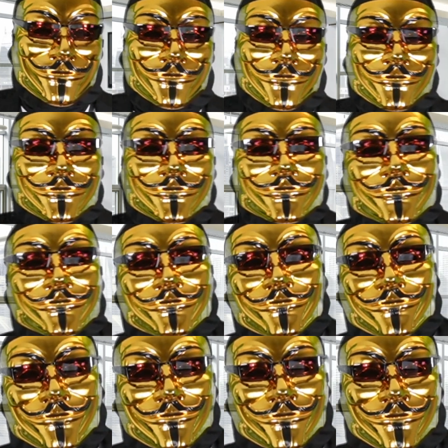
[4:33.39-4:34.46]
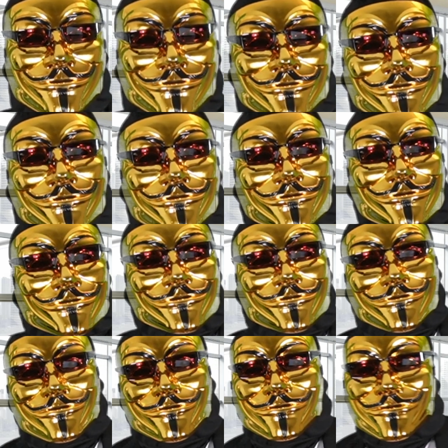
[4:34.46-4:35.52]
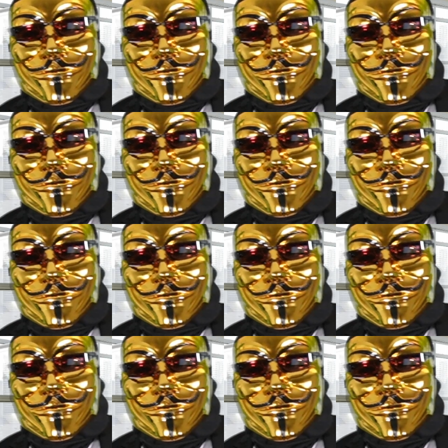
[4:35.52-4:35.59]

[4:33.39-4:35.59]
Go on, tell me. I'll wait.